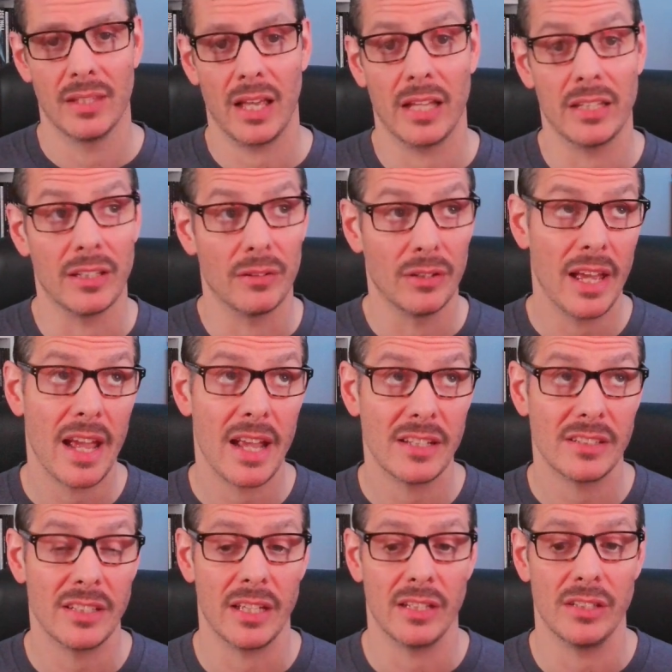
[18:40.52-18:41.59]
and the last
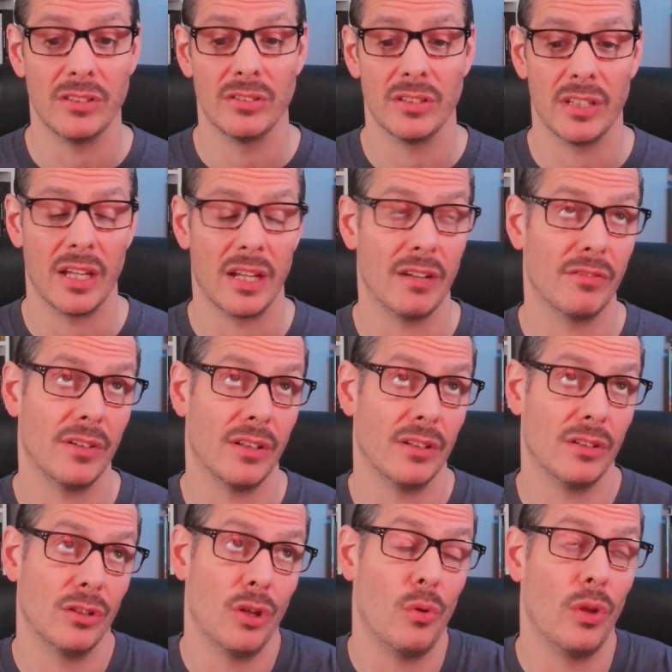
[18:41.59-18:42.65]
thing, the kind of uh,
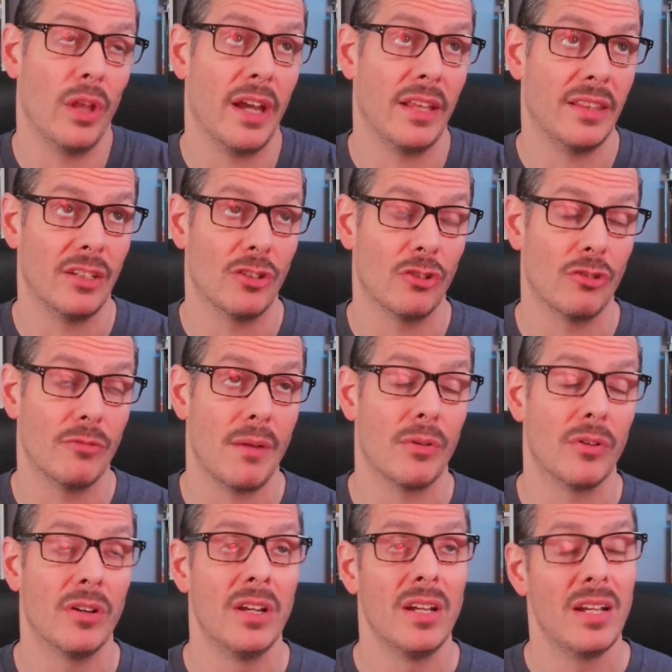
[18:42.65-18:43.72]
low light thing to
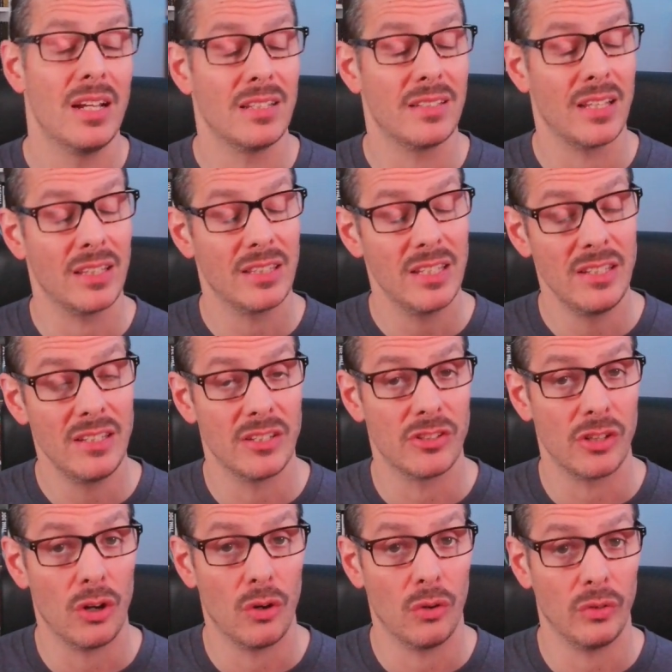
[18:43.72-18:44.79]
remember is that this is
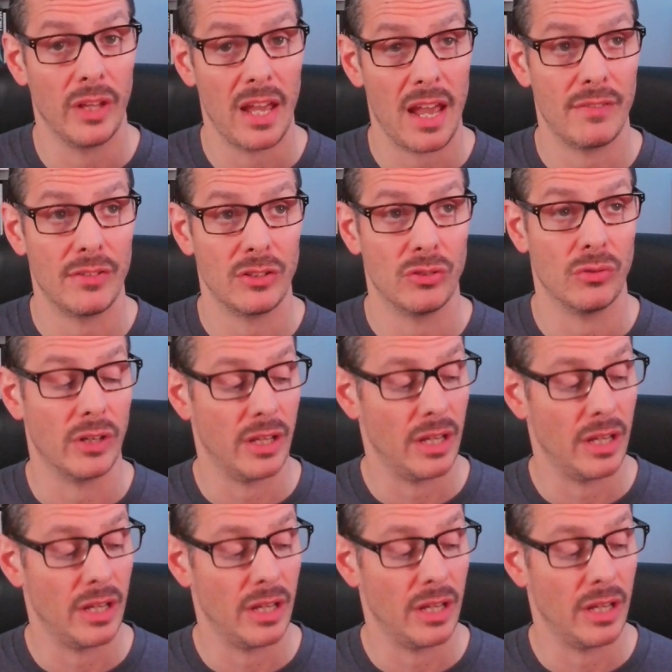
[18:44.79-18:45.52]
only half a story.